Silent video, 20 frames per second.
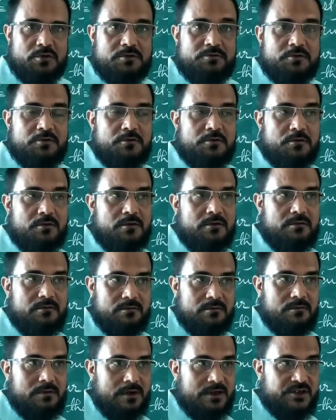If you
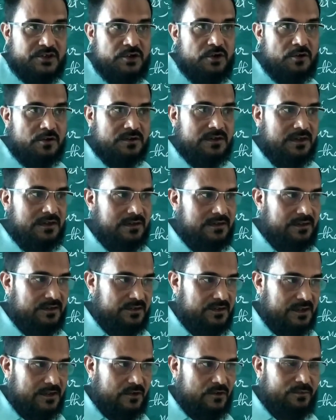are sure that
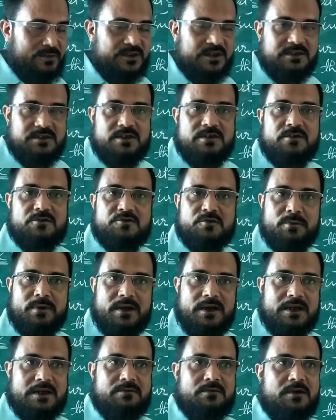this cannot be changed into
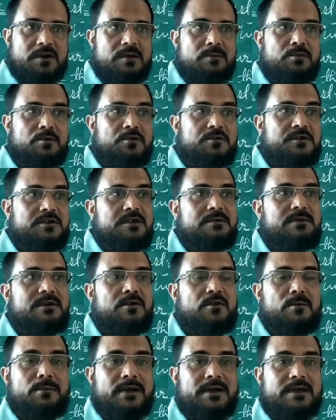superlative, only positive and
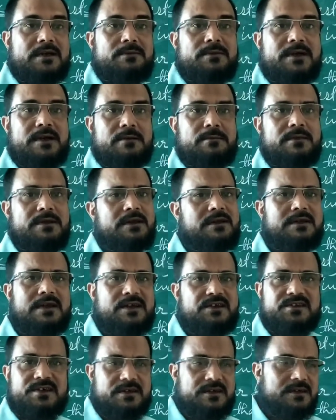comparative can be,
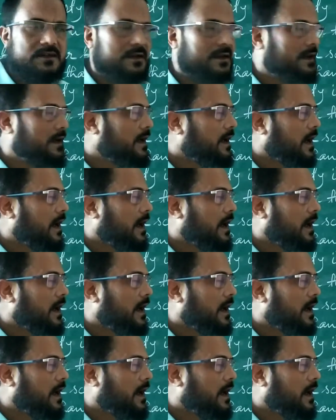that's it.